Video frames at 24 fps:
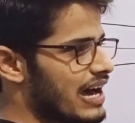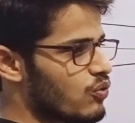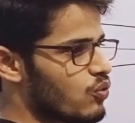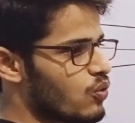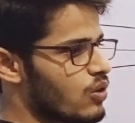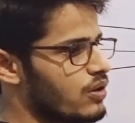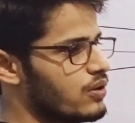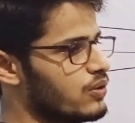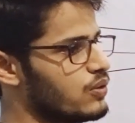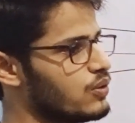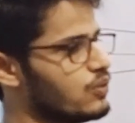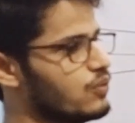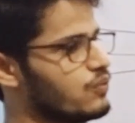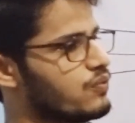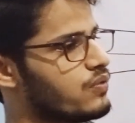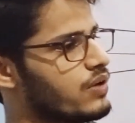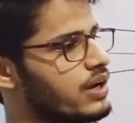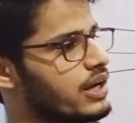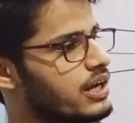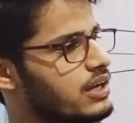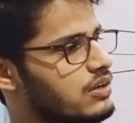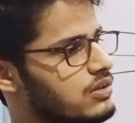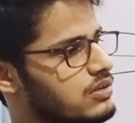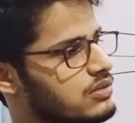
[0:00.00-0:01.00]
want to
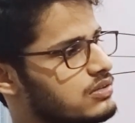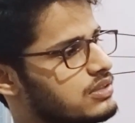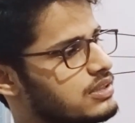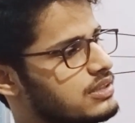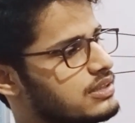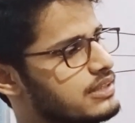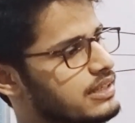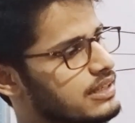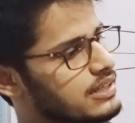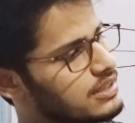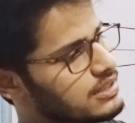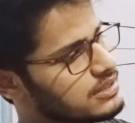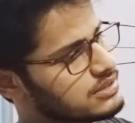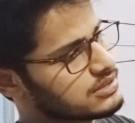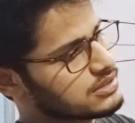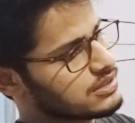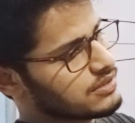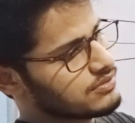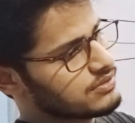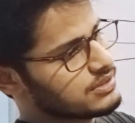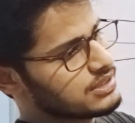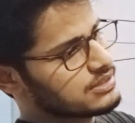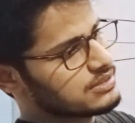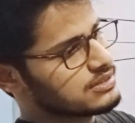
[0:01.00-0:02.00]
find out the thickness
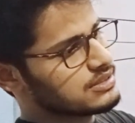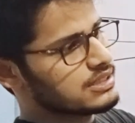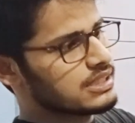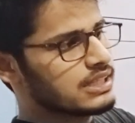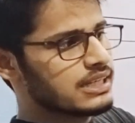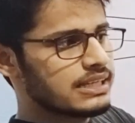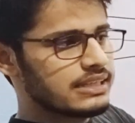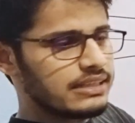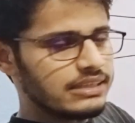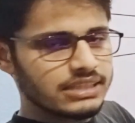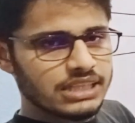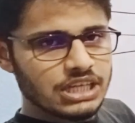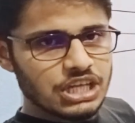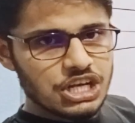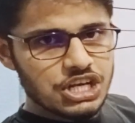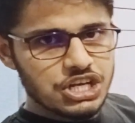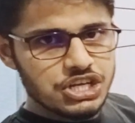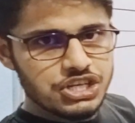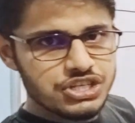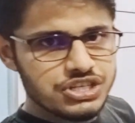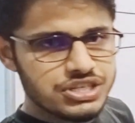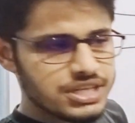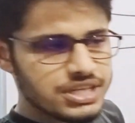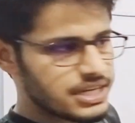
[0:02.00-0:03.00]
of this
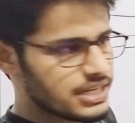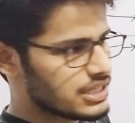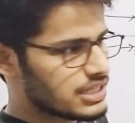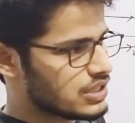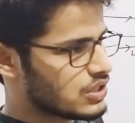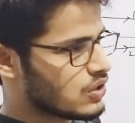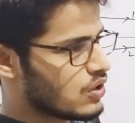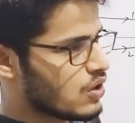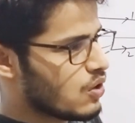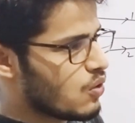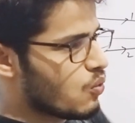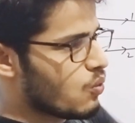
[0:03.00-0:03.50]
thin sheet.